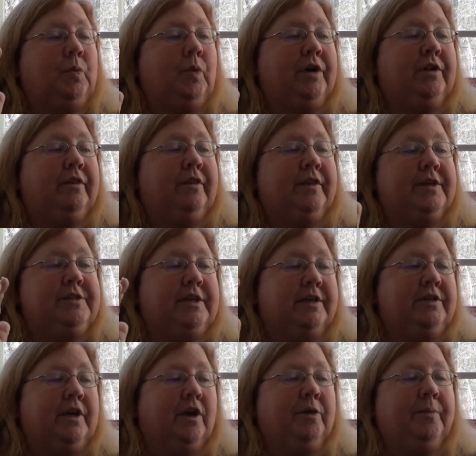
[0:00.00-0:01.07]
One of the things I
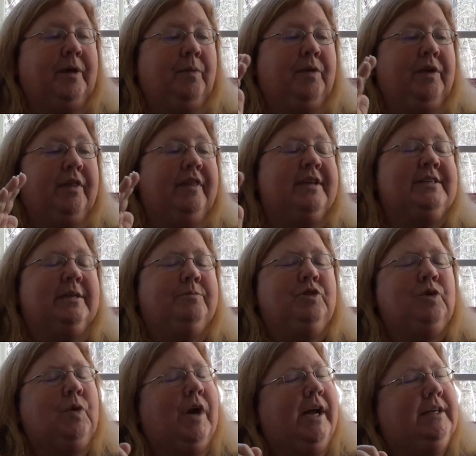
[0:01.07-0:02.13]
talk about, one of the things I'm
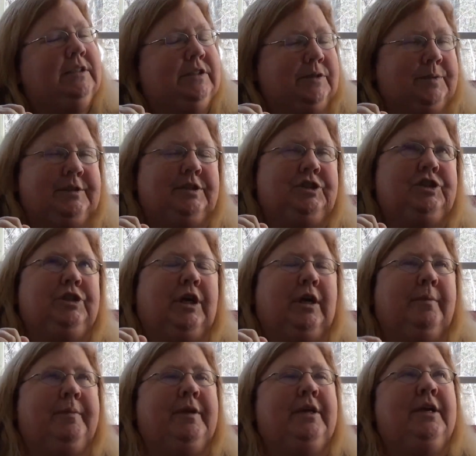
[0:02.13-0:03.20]
trying to do in this
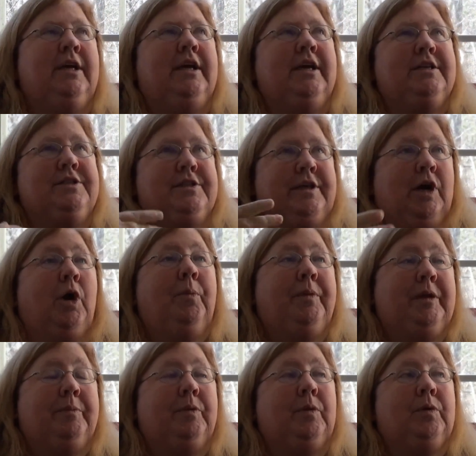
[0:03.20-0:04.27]
job, is to help
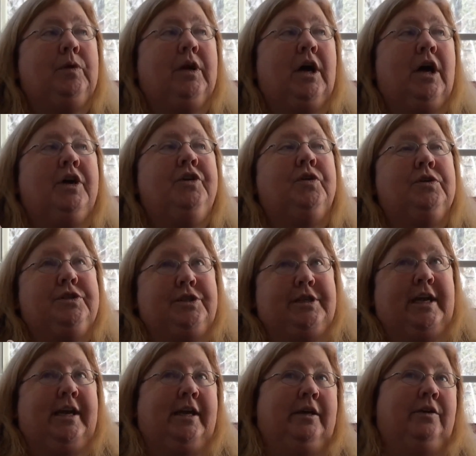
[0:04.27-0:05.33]
people
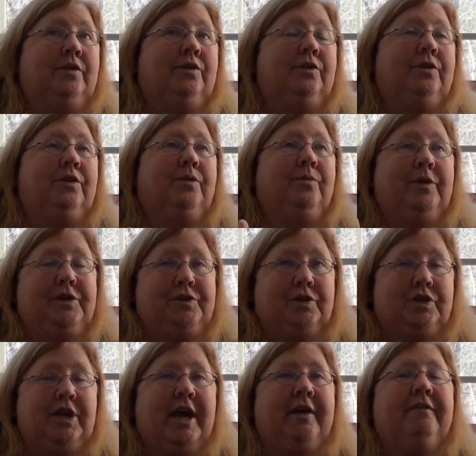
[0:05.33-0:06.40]
understand
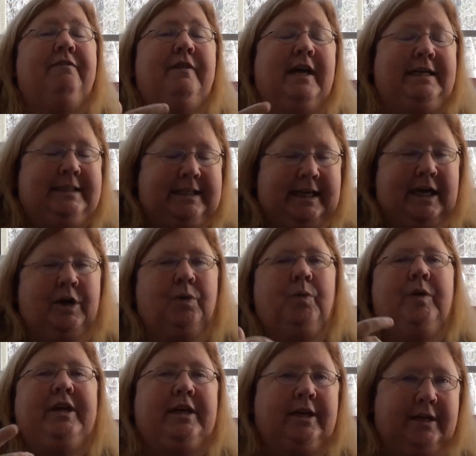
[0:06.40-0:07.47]
research, how to find it, how to
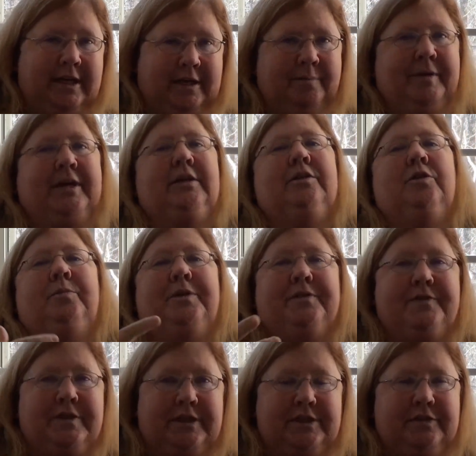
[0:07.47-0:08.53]
read it, how to make a little bit of
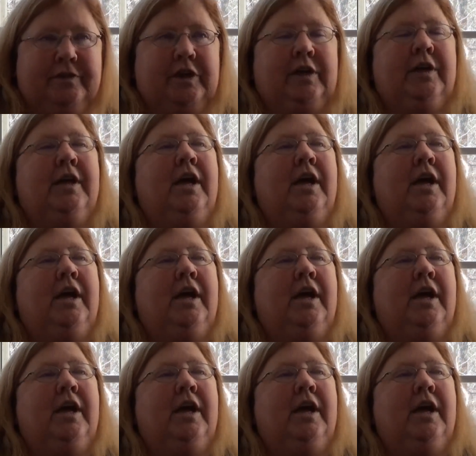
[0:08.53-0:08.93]
sense of it,